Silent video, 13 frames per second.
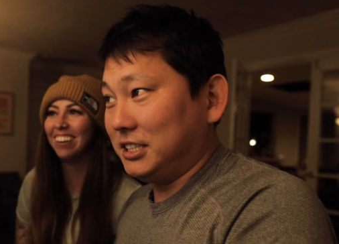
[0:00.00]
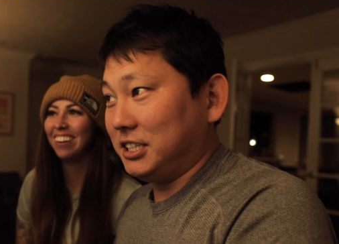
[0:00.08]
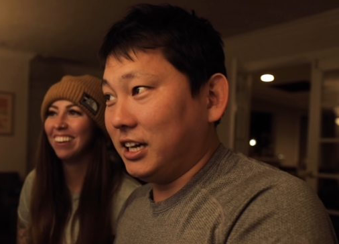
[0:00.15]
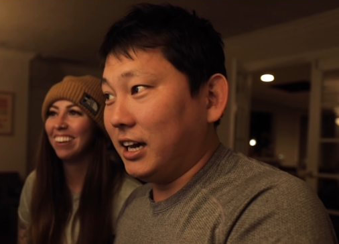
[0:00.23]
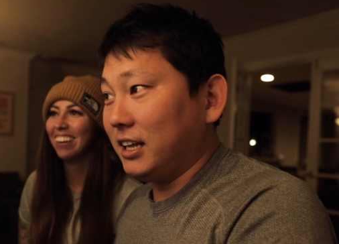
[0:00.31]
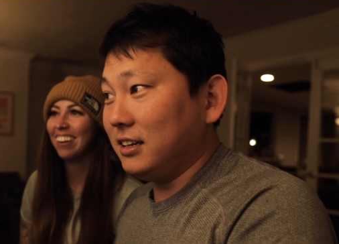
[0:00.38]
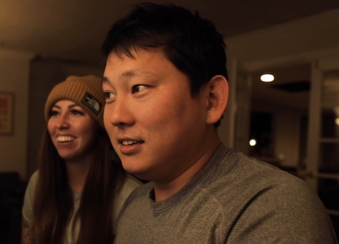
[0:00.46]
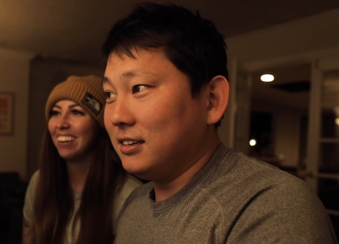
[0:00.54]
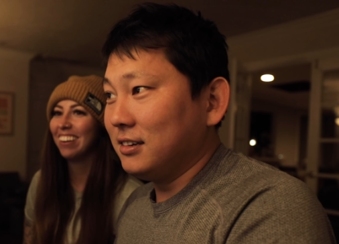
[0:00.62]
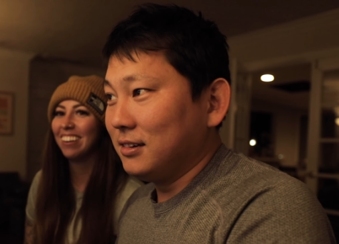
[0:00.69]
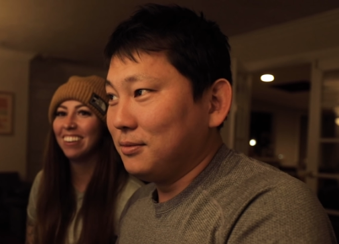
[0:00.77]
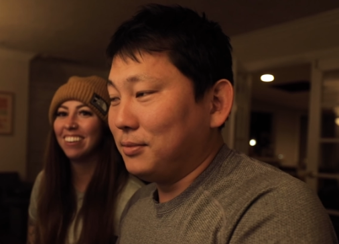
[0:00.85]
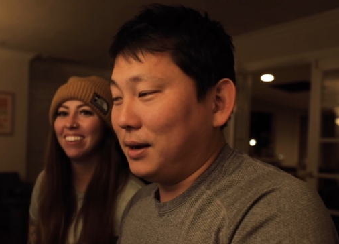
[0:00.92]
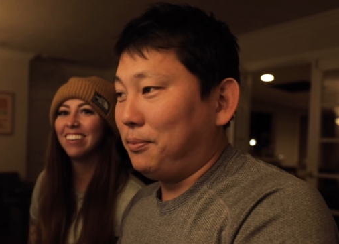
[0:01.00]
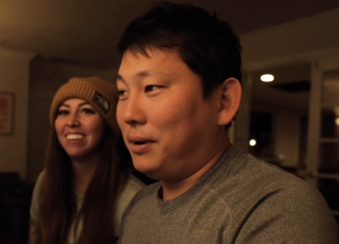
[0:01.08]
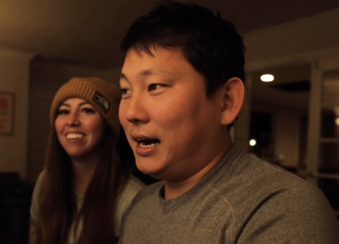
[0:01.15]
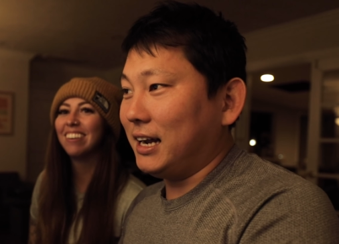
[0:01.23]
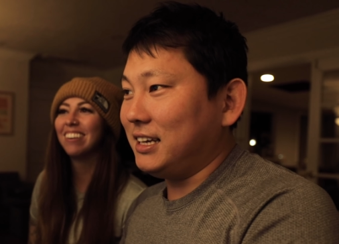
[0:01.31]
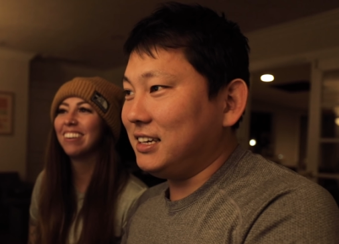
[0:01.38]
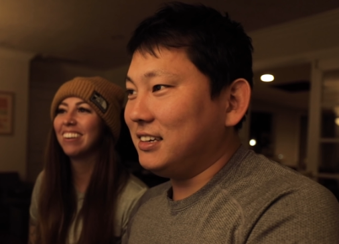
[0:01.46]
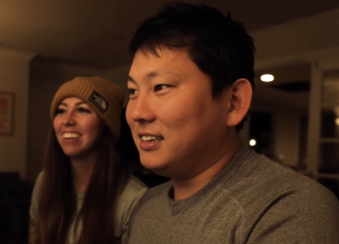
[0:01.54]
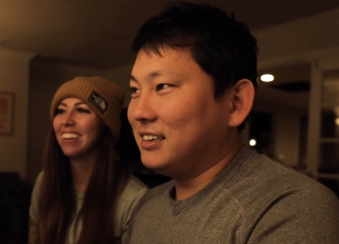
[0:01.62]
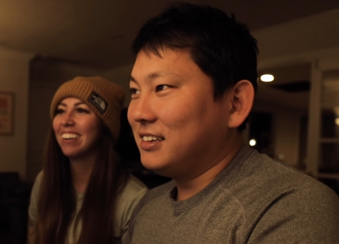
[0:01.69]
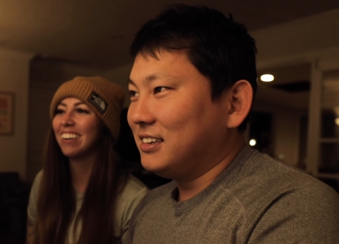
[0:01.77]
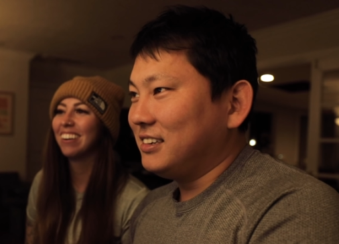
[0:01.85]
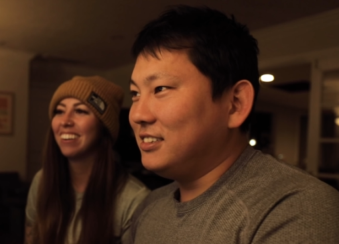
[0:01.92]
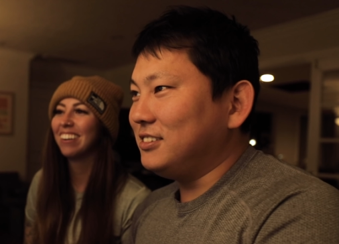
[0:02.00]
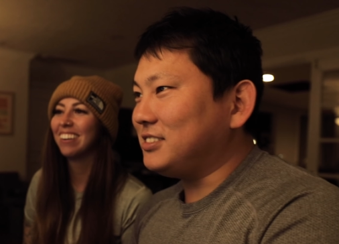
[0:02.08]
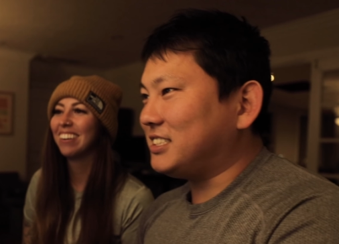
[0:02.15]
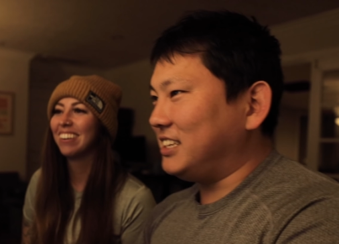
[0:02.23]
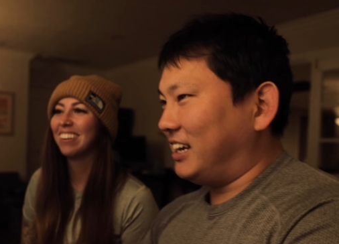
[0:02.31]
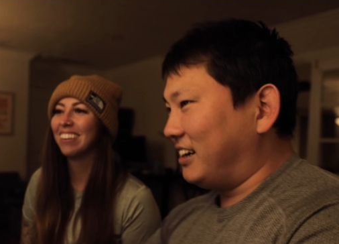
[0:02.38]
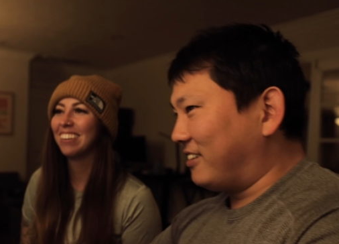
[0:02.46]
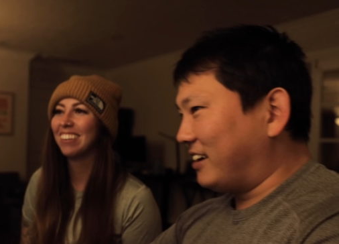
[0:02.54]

Speaker 1: chin, my body. You see it,